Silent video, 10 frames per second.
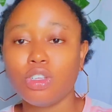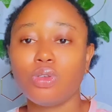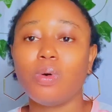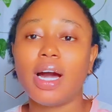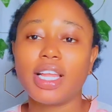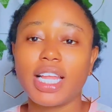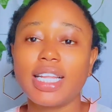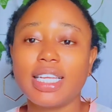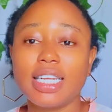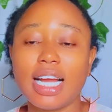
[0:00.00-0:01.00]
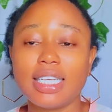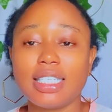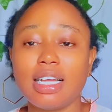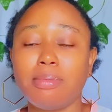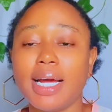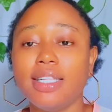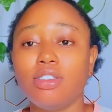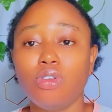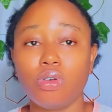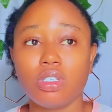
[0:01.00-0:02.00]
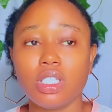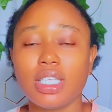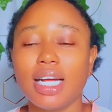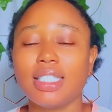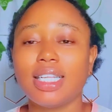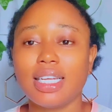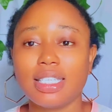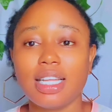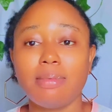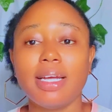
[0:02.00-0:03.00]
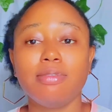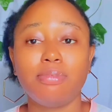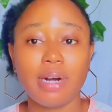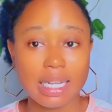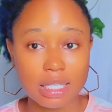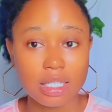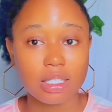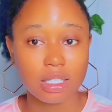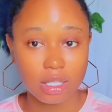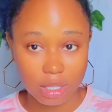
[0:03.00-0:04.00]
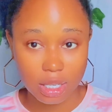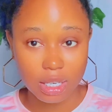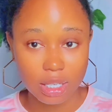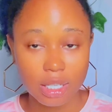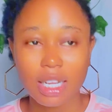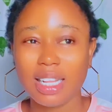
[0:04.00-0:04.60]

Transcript: So another thing niacinamide does is that niacinamide brightens the skin.